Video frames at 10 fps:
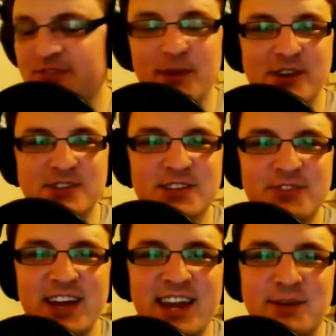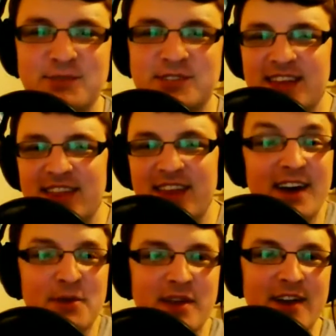from Microsoft, they announced that not
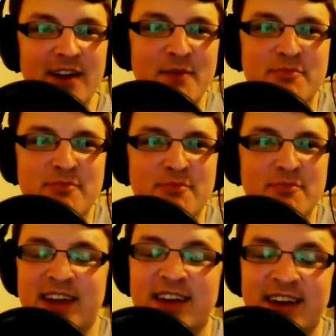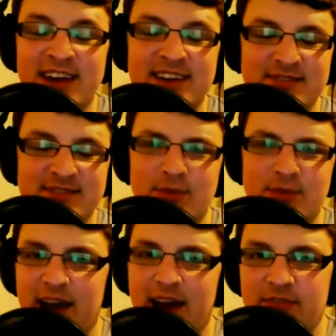only are they bringing
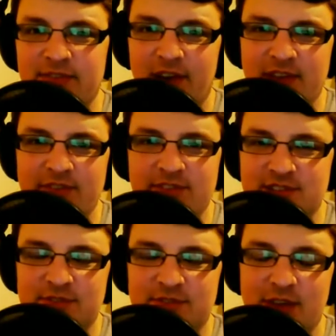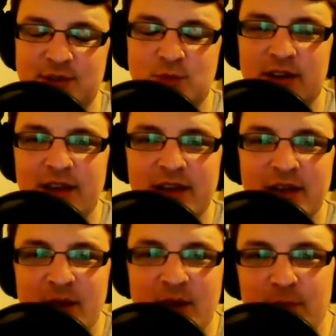Halo 5 and stuff to the X1,
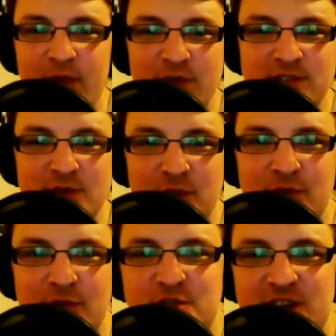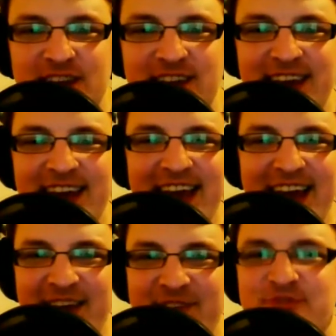but they're also launching
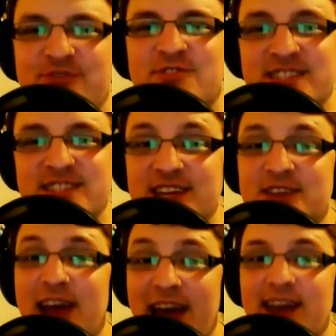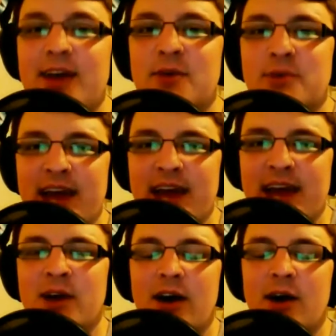every single Halo
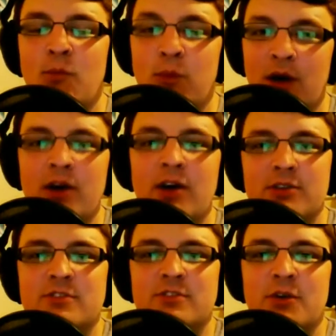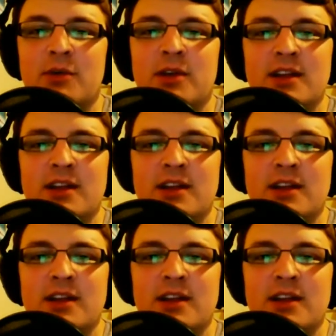game on one console.